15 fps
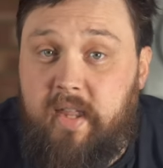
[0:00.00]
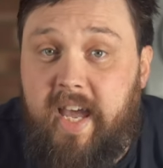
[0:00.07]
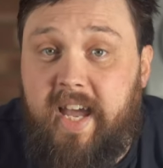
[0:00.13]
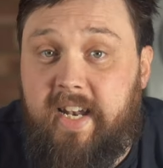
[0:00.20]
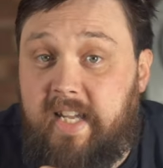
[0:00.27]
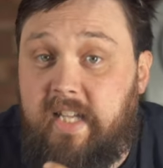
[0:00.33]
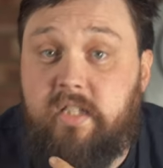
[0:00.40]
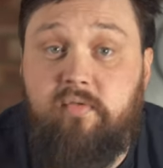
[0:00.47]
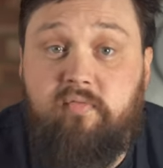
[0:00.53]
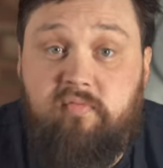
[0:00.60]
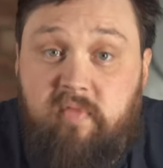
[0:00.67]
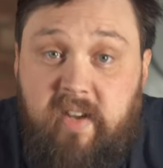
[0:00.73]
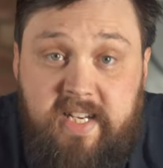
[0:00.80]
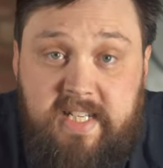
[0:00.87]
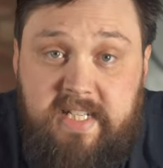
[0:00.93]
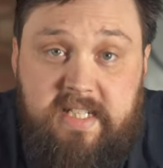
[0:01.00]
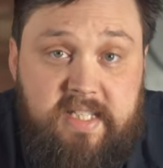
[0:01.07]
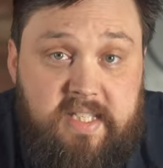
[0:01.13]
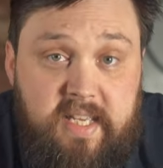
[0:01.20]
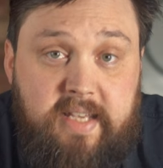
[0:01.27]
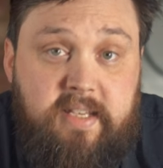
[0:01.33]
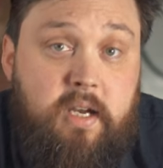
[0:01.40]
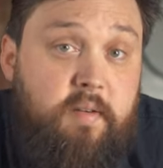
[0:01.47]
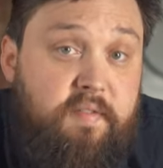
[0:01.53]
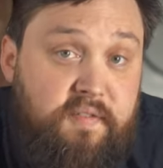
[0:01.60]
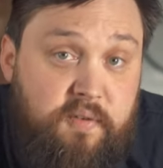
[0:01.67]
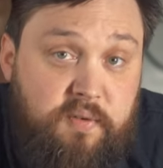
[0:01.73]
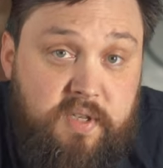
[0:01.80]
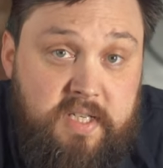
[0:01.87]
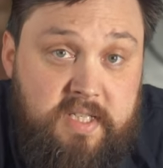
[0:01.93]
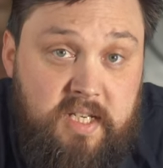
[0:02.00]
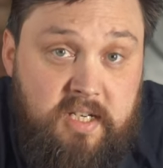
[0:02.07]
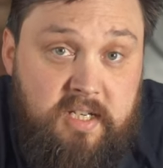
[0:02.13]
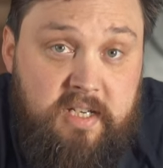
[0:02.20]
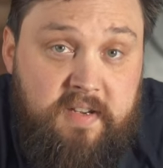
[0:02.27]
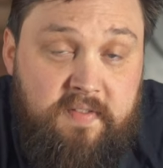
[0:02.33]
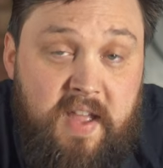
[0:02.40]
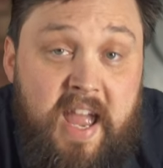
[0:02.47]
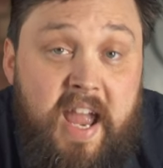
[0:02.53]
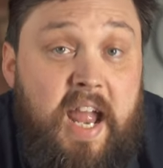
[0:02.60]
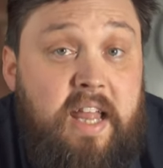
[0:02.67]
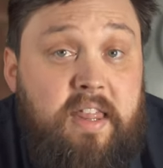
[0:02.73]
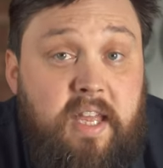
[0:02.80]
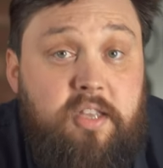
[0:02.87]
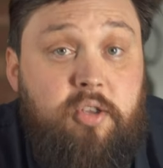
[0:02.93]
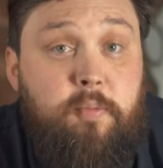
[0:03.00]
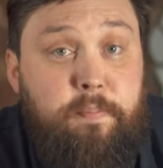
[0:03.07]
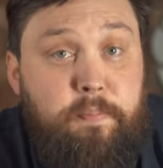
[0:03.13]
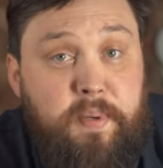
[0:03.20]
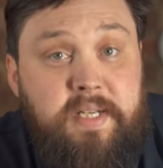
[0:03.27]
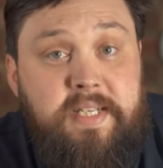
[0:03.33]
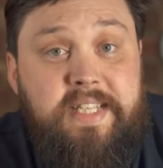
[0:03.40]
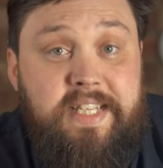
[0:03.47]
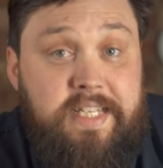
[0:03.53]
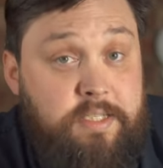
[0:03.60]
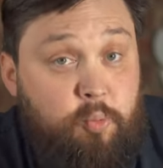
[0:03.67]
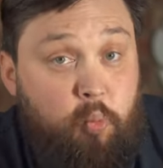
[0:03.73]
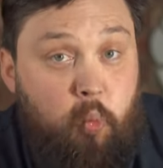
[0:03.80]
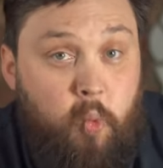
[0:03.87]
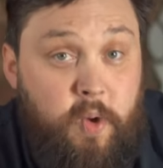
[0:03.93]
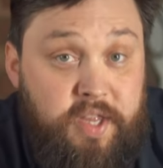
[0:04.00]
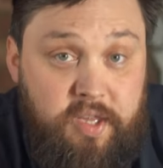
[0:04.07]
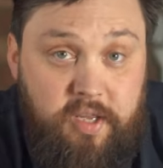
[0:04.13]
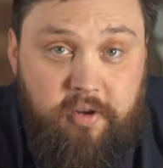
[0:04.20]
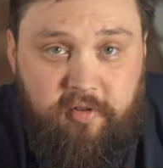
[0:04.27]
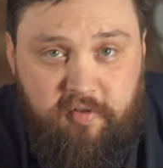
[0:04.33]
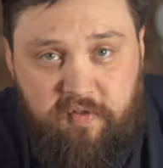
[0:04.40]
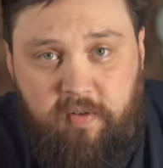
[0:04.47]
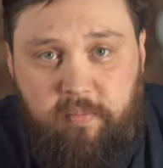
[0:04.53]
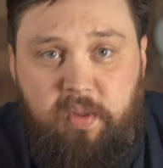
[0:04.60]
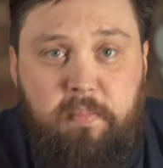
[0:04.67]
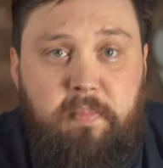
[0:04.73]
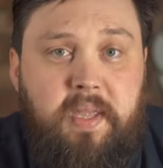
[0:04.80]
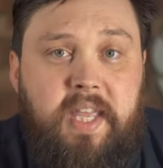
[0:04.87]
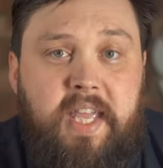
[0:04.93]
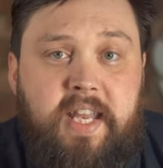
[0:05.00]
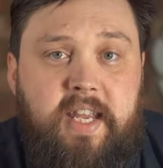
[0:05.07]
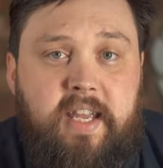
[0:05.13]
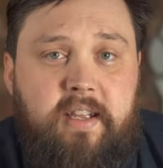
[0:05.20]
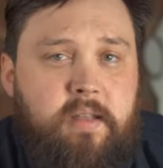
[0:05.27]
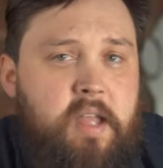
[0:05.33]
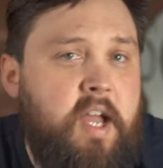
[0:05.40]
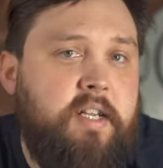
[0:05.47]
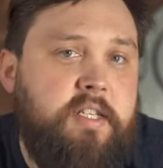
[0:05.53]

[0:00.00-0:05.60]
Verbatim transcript: that it's ready and set up for the dive and that your buddy is with you from the beginning.